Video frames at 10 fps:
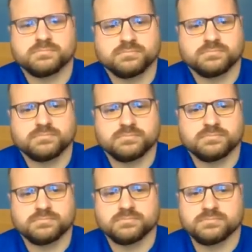
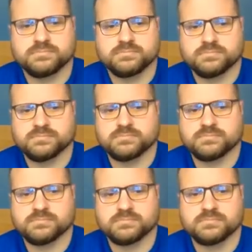
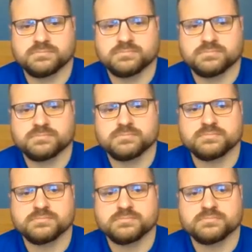
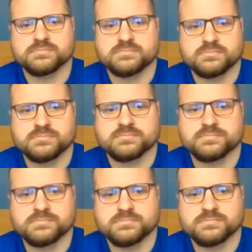
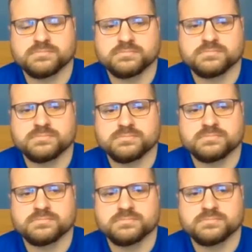
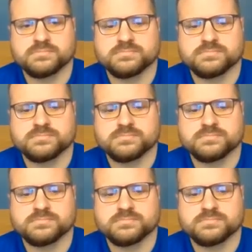This person isn't speaking.